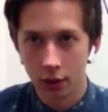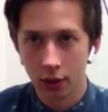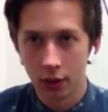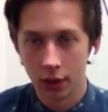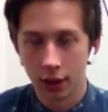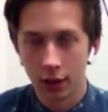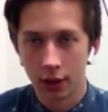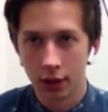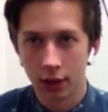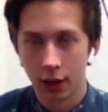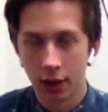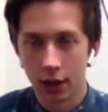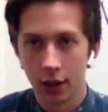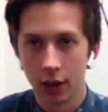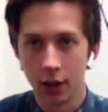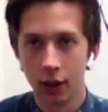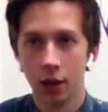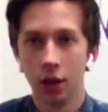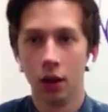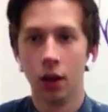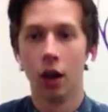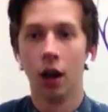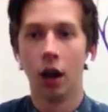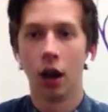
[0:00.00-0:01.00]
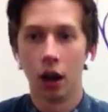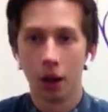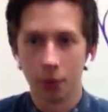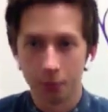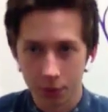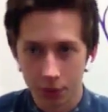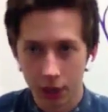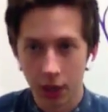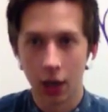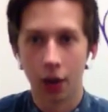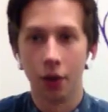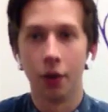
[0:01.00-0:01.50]
like that. Up,
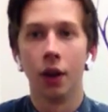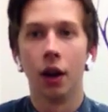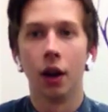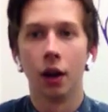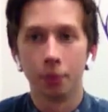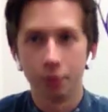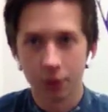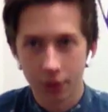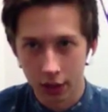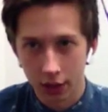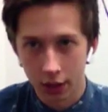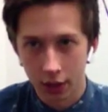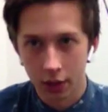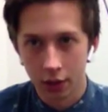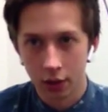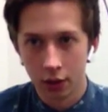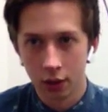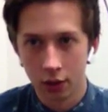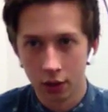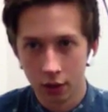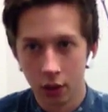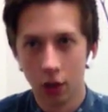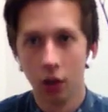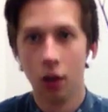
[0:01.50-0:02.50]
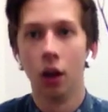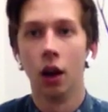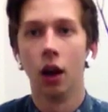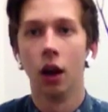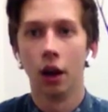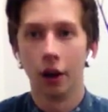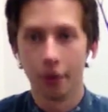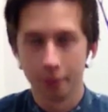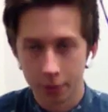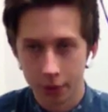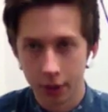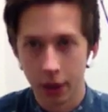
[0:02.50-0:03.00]
down, up, down,
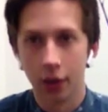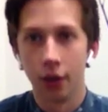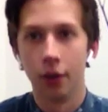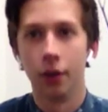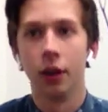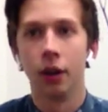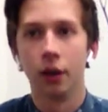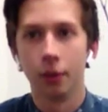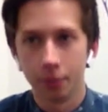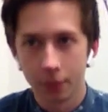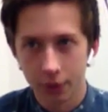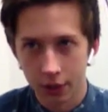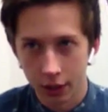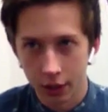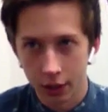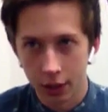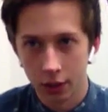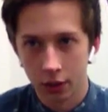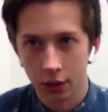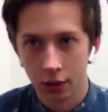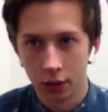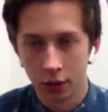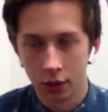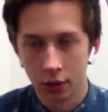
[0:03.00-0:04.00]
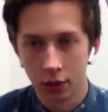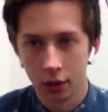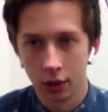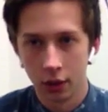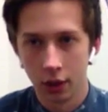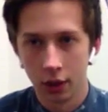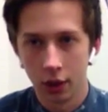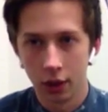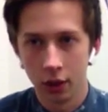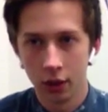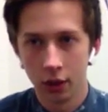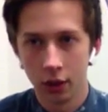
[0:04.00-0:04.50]
up, down, up, down.
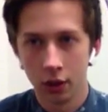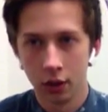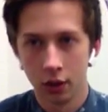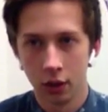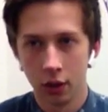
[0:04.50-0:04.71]
Okay?